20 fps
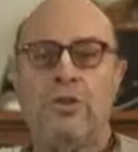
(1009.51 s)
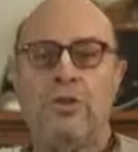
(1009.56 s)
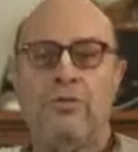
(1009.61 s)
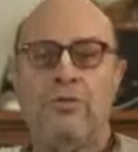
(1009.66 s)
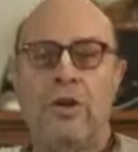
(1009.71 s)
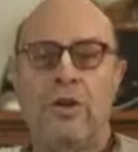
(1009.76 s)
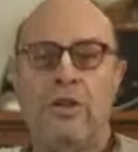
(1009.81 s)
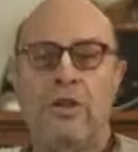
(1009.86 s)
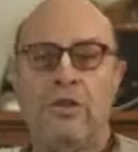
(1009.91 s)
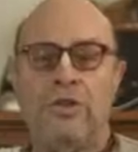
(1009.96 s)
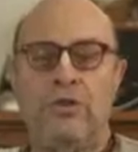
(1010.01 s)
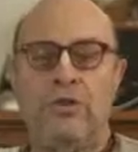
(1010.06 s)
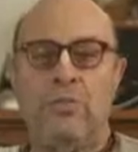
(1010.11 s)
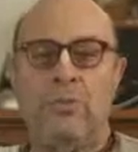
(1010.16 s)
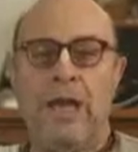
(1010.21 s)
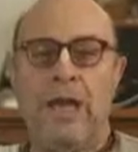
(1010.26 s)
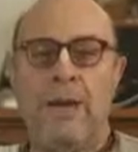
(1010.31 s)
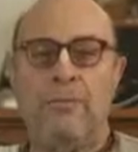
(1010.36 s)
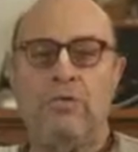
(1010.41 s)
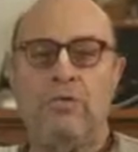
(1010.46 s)
devotees should
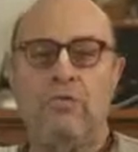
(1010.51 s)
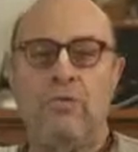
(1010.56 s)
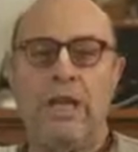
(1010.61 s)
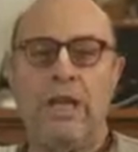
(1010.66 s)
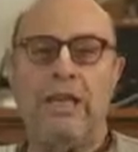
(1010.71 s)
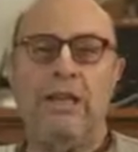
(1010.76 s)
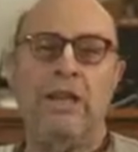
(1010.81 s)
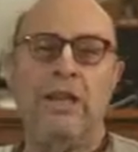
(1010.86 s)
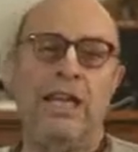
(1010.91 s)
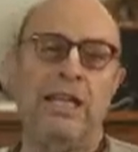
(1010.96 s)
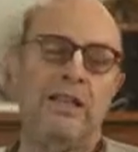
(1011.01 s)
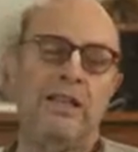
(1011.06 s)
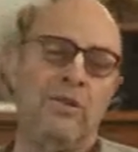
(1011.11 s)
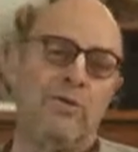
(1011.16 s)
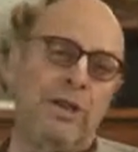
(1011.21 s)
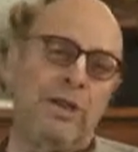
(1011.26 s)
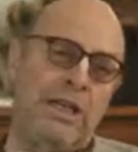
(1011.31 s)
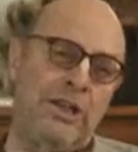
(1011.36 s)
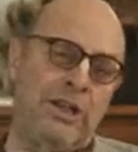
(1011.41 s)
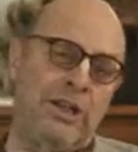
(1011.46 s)
perhaps regulate
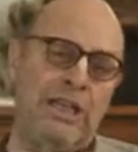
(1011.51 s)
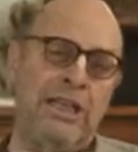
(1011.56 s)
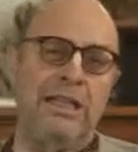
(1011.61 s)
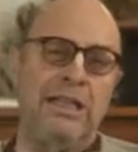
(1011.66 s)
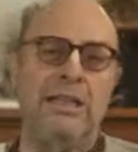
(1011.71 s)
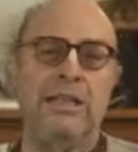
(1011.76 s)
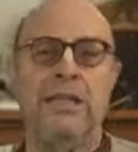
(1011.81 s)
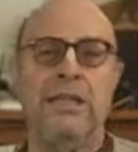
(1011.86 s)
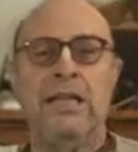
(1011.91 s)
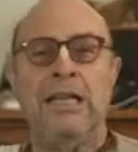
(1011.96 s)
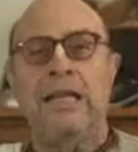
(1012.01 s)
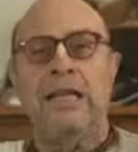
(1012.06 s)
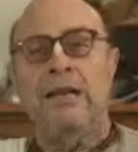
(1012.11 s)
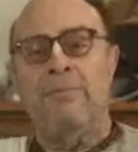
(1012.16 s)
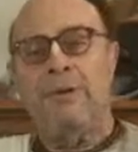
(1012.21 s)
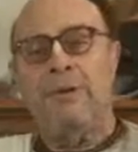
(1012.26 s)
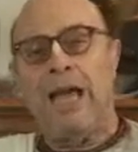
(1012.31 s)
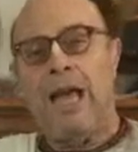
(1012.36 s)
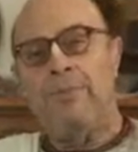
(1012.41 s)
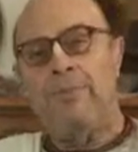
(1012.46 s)
their eating,
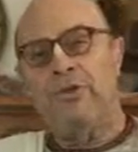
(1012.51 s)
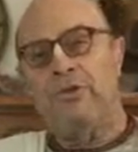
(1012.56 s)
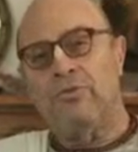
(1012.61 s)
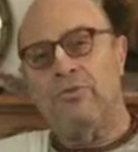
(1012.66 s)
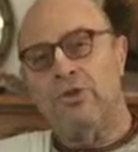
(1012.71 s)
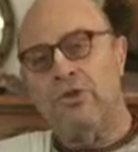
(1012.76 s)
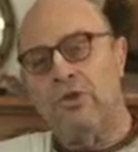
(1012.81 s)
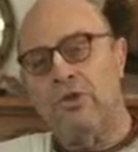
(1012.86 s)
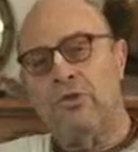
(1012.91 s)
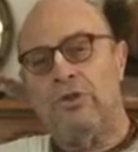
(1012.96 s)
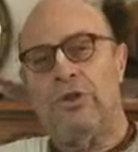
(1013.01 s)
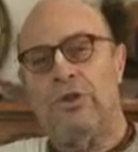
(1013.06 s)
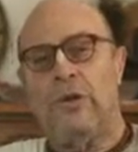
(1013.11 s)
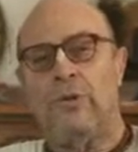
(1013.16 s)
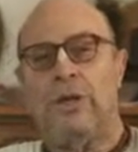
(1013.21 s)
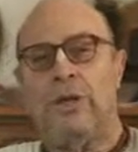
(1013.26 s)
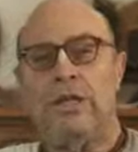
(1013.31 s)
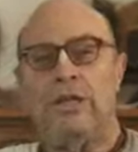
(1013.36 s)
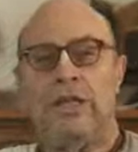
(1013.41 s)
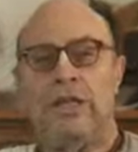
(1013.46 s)
perhaps reduce
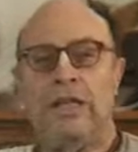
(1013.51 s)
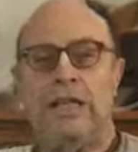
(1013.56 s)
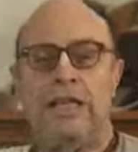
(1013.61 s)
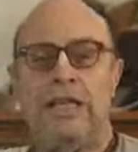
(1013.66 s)
their eating.